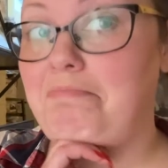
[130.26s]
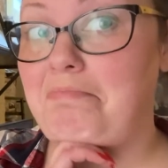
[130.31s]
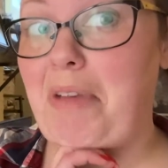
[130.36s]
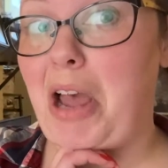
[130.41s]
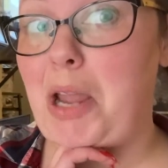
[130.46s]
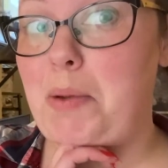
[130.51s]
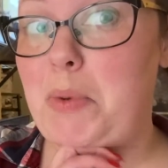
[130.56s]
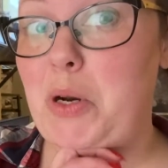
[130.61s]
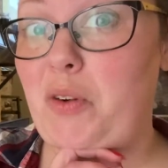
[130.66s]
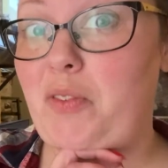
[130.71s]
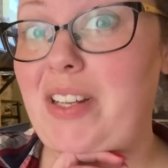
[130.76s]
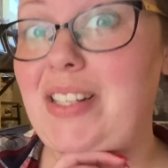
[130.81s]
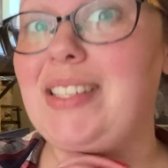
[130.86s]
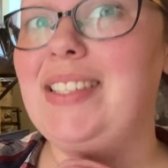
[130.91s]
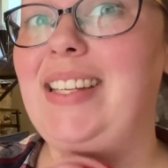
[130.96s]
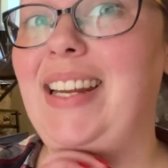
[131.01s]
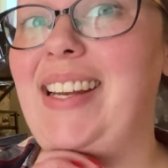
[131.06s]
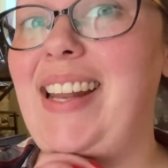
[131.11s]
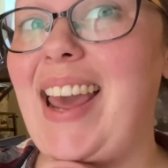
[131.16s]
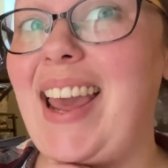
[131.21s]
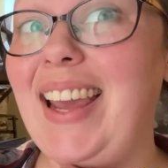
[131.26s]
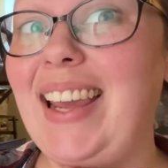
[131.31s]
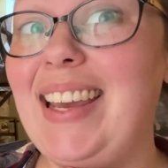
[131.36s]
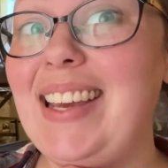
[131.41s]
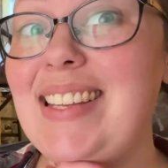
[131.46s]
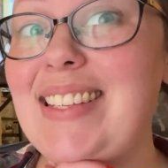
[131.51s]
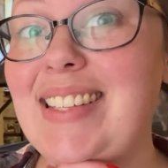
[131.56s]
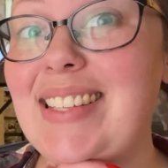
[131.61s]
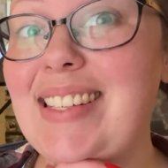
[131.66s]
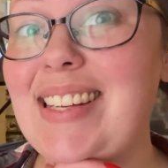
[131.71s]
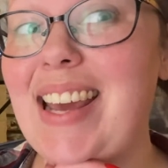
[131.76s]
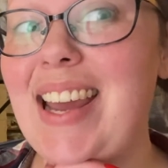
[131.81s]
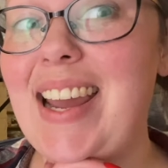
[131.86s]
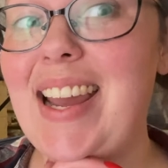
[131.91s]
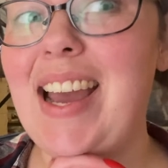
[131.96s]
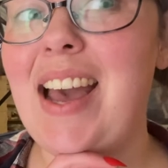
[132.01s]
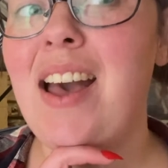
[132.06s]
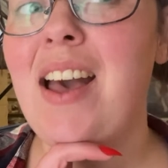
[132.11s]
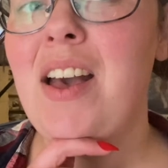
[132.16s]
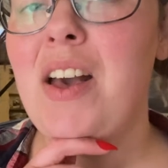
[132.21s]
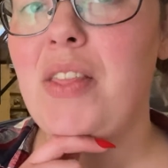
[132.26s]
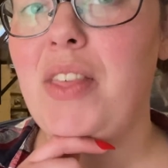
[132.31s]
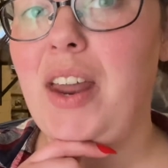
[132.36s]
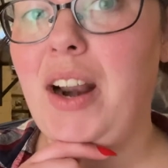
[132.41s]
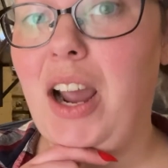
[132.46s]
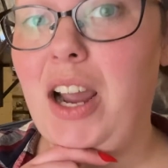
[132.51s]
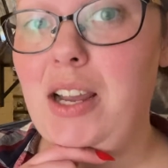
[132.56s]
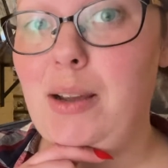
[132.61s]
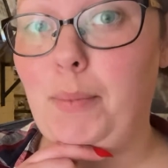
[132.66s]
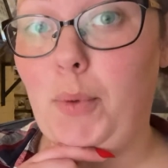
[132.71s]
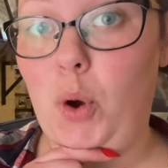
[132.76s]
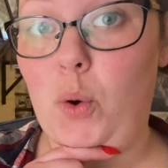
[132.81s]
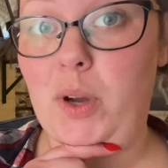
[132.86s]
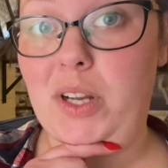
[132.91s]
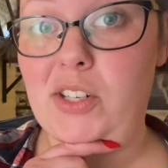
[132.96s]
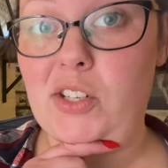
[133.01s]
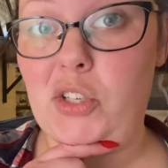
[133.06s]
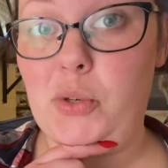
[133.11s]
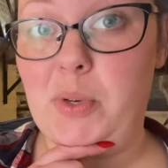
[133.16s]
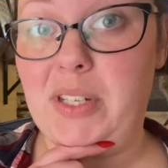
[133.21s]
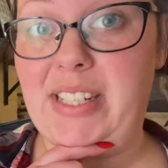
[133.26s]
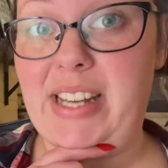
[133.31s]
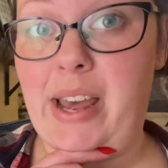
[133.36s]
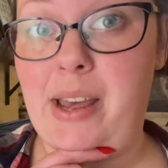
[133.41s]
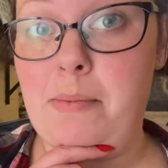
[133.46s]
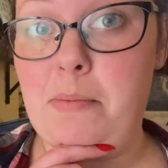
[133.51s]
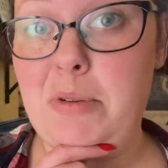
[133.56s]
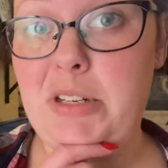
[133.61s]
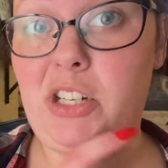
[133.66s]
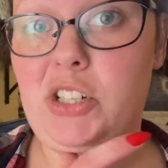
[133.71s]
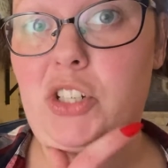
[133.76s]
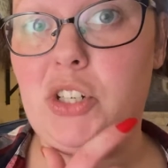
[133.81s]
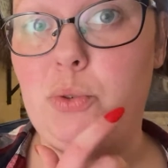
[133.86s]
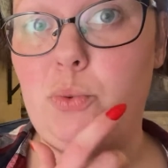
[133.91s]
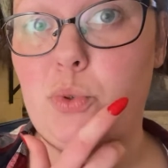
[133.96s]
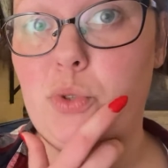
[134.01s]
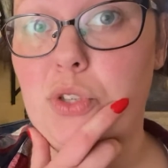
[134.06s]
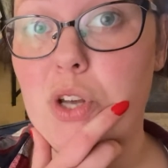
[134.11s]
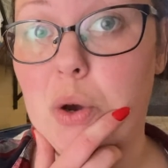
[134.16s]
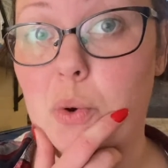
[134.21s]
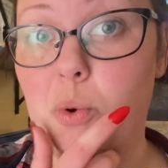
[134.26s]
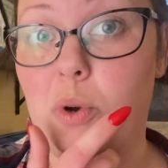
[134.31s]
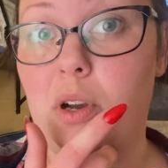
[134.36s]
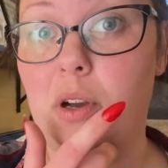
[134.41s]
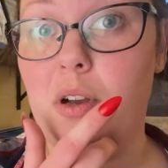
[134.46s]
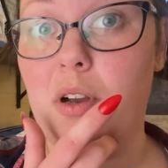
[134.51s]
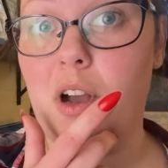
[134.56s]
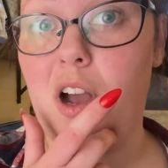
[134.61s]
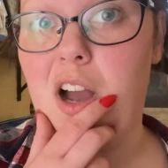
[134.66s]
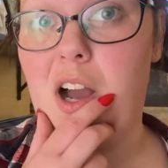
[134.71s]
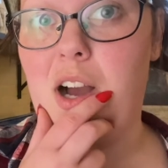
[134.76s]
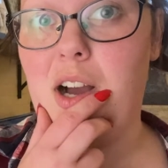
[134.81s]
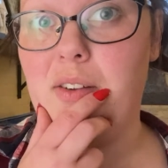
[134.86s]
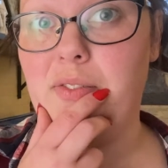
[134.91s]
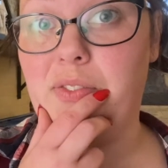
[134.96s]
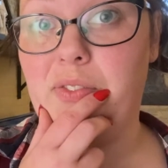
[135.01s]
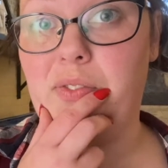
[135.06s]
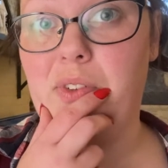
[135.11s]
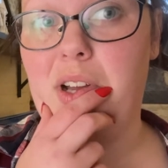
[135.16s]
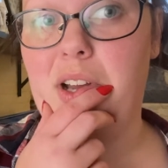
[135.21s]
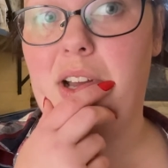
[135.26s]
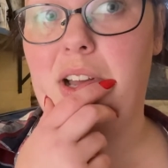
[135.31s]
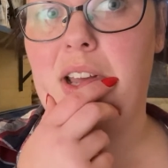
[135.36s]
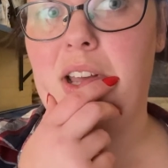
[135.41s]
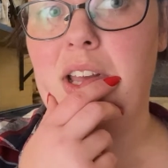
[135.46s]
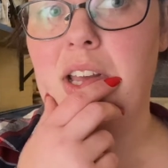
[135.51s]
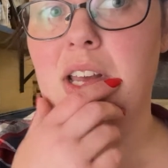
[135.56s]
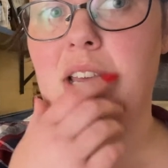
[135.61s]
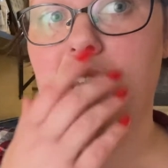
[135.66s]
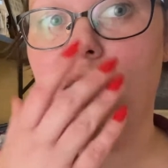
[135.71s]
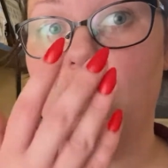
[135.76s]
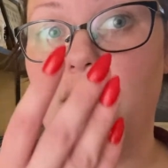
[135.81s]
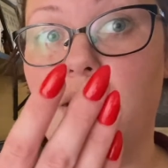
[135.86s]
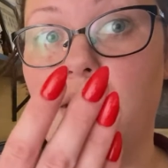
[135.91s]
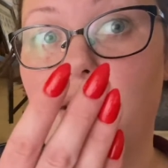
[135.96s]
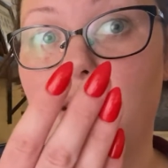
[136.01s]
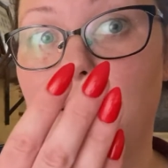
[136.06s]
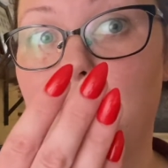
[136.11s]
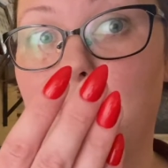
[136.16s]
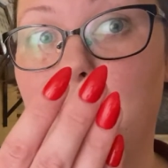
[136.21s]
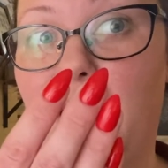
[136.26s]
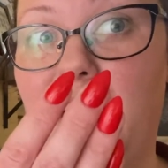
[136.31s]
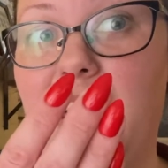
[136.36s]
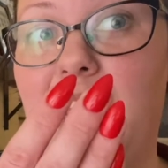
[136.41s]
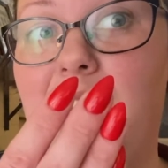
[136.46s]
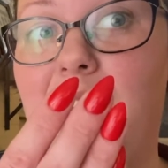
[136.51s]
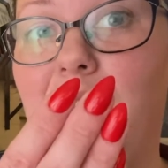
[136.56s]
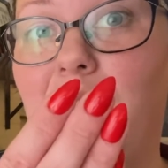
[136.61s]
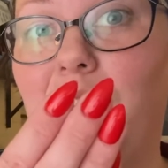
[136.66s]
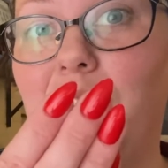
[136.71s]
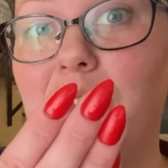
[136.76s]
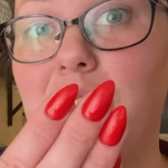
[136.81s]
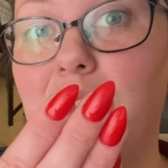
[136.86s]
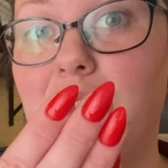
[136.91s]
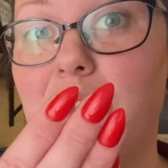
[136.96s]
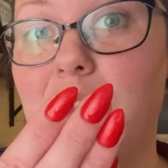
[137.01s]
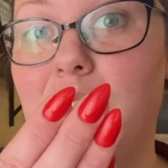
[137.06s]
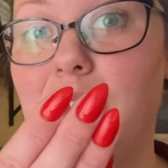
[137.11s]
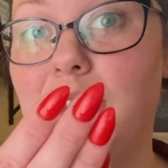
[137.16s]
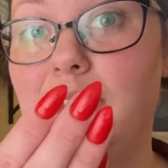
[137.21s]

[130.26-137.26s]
I'm nervous. Today is the day that I am going to attempt to soak off my nails